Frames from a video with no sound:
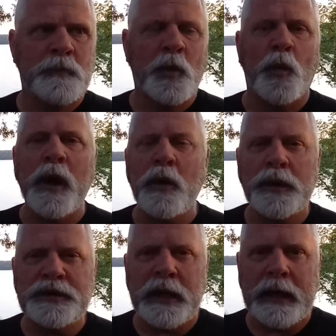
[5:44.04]
where
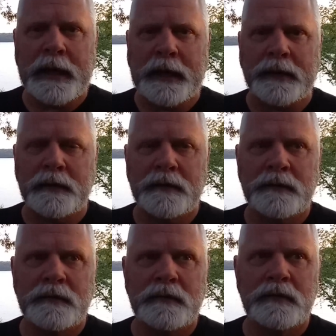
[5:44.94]
would you hide it?
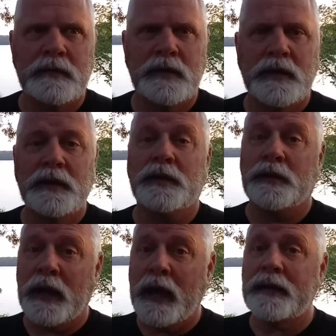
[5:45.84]

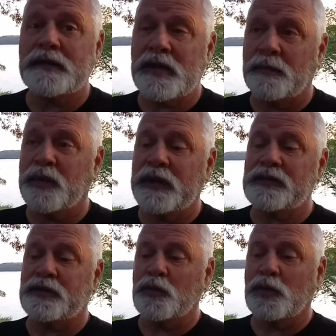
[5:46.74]
You'd hide it
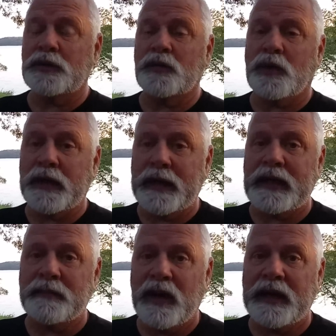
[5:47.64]
someplace you wouldn't want
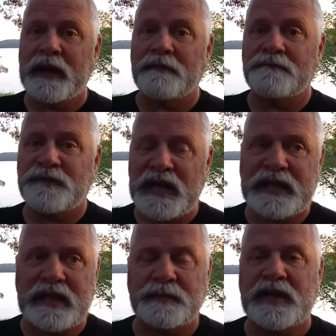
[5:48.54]
anybody to
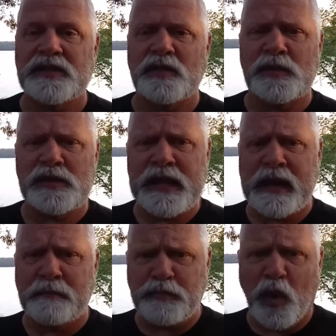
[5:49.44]
find it because it was that
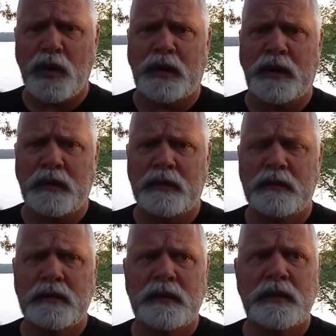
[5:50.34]
important.
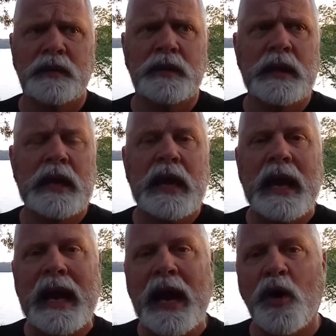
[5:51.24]

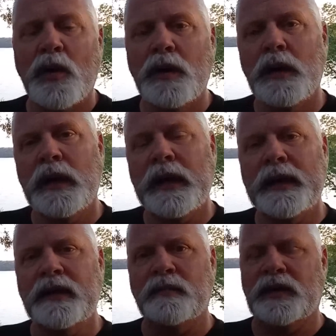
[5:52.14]
Our
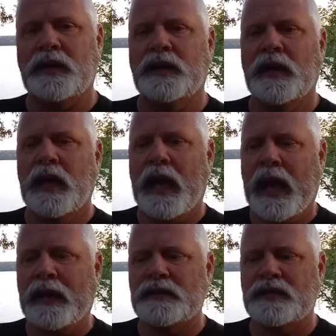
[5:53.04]
enemy
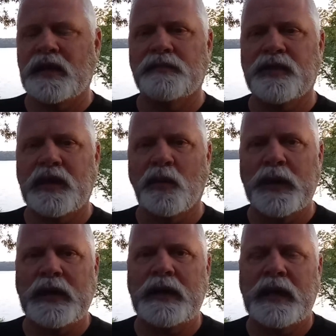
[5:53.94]
has something
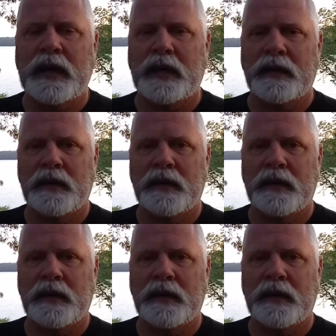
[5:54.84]
we need,